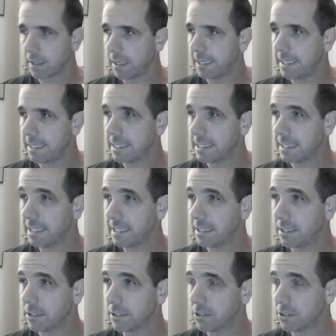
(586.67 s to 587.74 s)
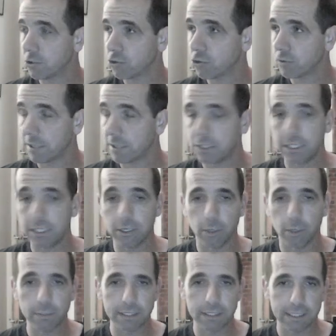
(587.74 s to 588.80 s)
It's in the
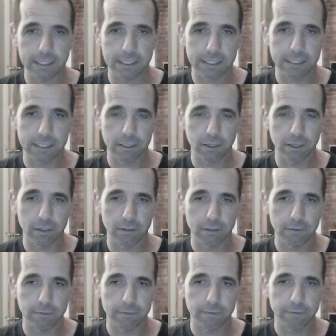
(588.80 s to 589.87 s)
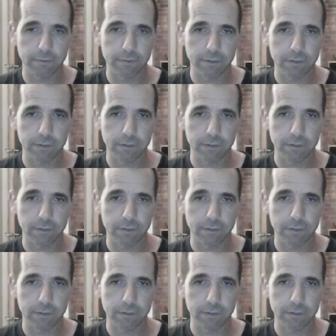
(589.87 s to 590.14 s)
tragicomedies of